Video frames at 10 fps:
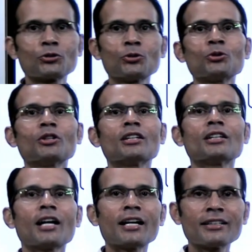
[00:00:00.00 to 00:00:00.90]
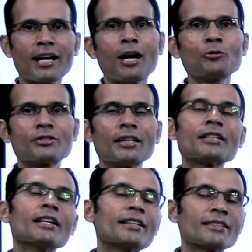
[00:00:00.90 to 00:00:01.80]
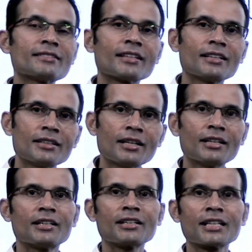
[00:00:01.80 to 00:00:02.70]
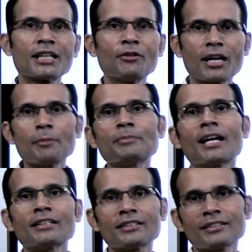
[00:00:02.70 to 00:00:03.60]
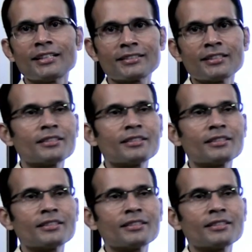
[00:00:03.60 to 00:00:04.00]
So, at the outset, it is given up that this